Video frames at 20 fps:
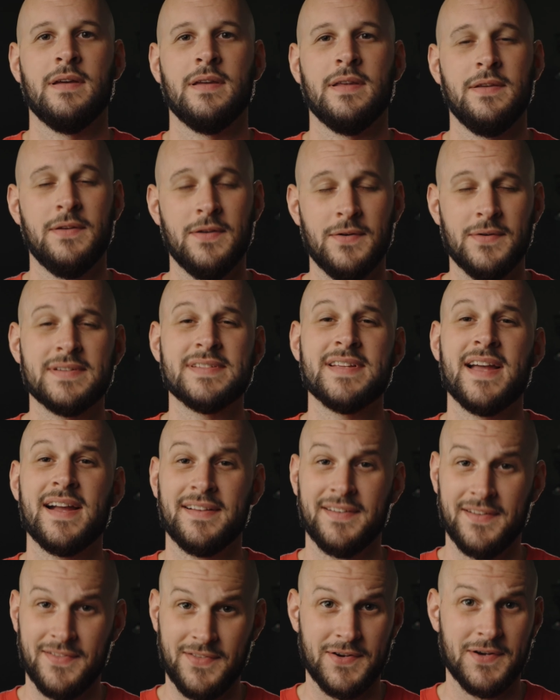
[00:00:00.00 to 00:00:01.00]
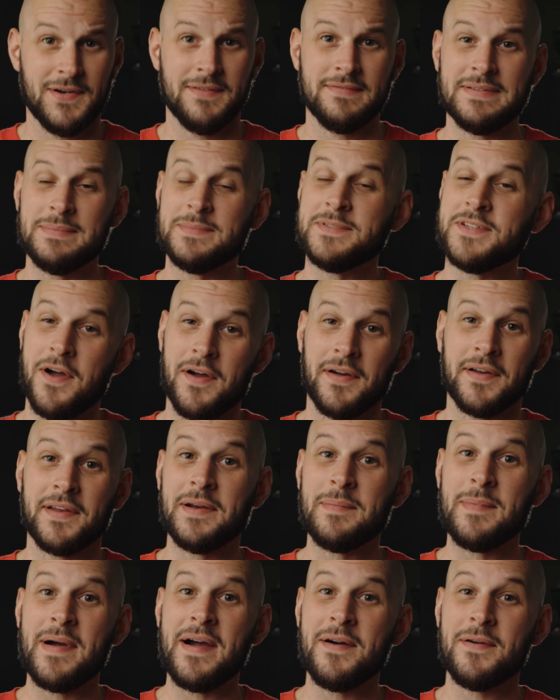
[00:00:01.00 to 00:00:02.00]
You know exactly the nerves I'm talking
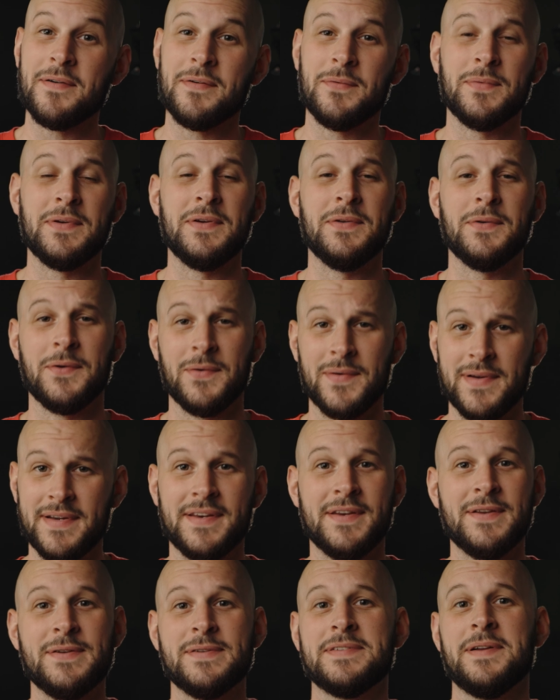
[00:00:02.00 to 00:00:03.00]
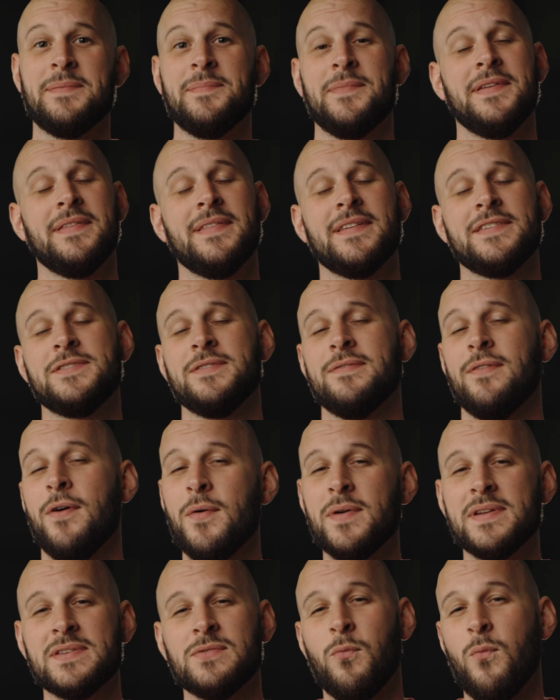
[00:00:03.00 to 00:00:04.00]
about. When you agree to do something that you've
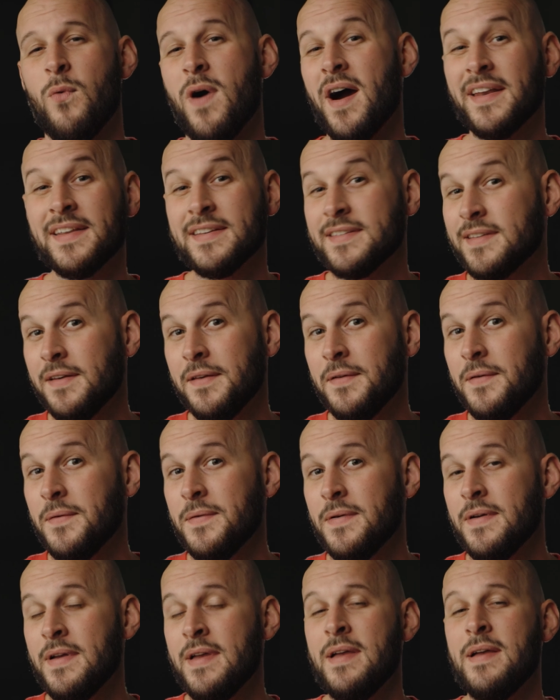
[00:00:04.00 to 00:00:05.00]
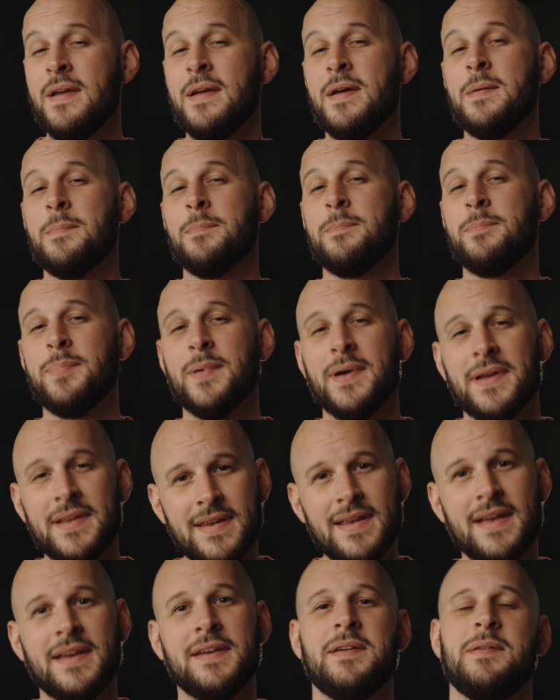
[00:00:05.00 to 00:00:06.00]
always wanted to do, but
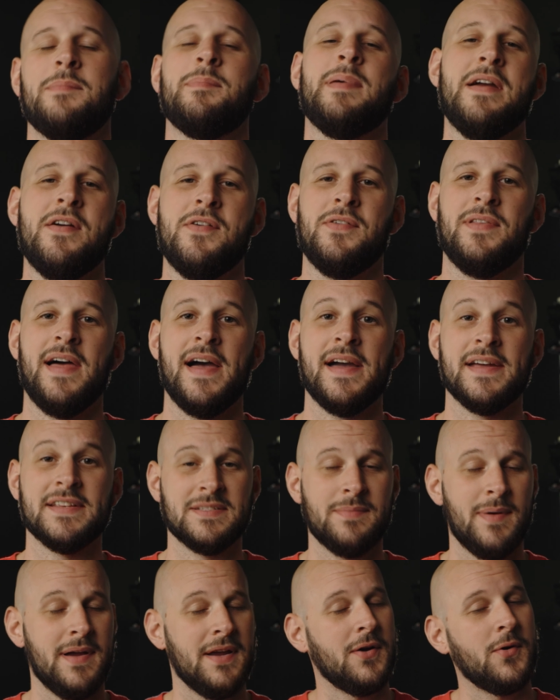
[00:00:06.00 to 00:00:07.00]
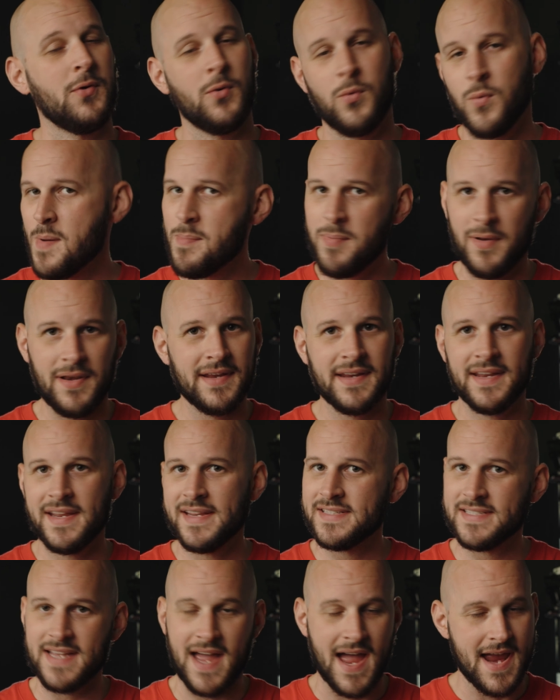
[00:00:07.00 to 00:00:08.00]
you end up paralyzed by crippling
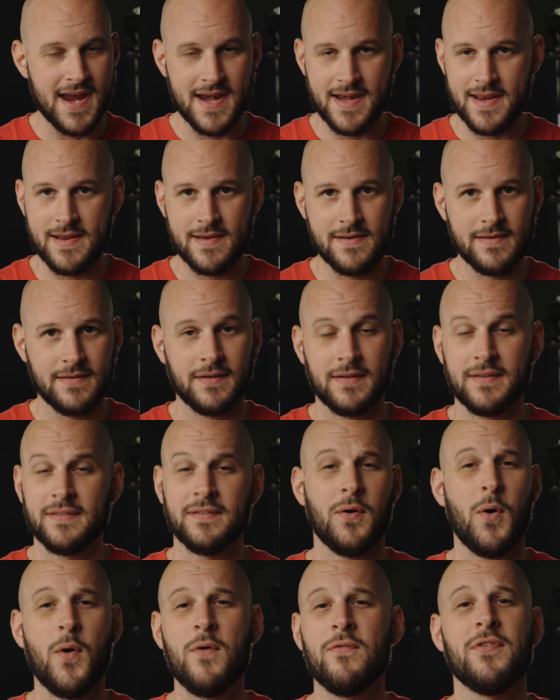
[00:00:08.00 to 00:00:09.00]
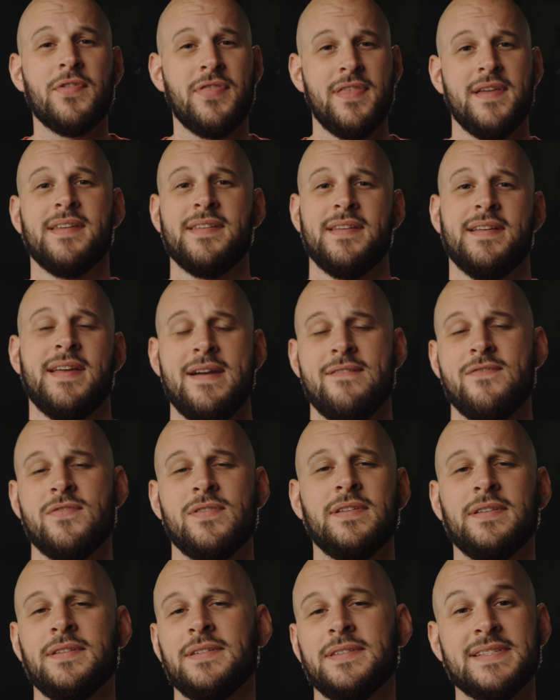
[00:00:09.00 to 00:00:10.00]
anxiety because you're overthinking every
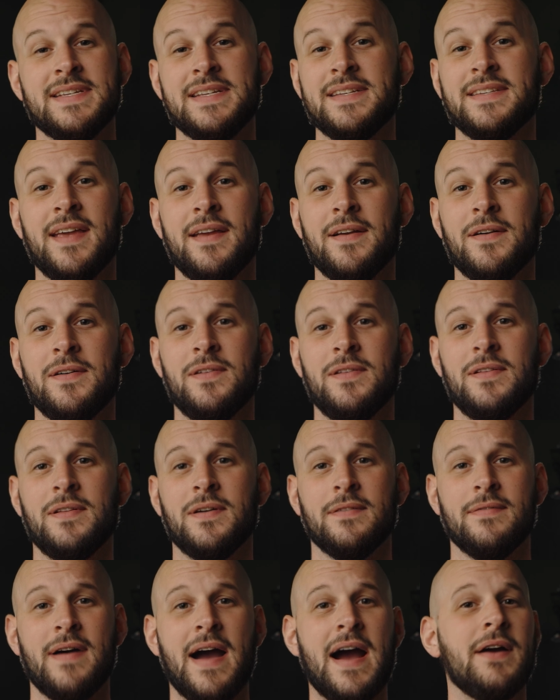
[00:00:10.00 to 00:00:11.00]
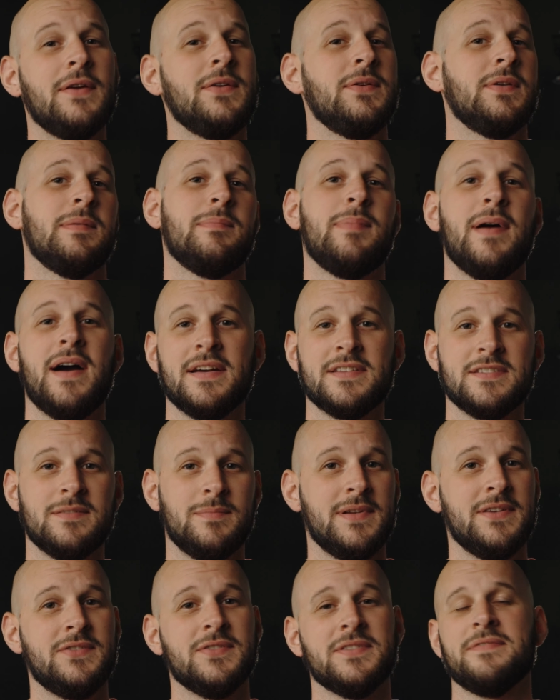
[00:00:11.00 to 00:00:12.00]
little detail of how you could
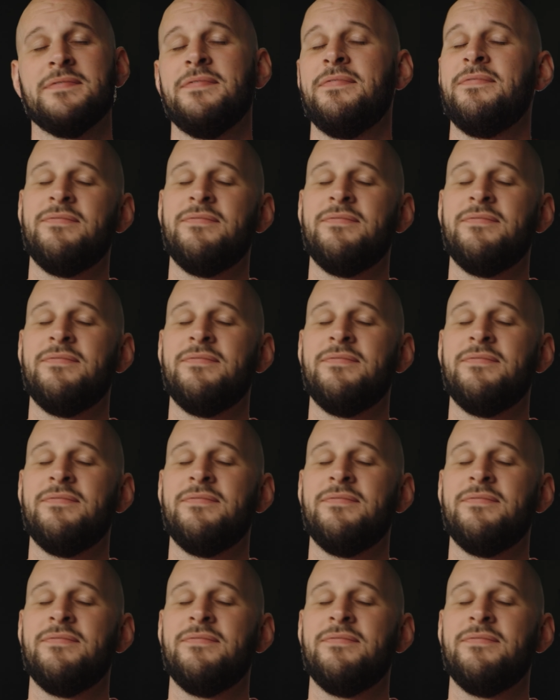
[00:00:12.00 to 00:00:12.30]
possibly just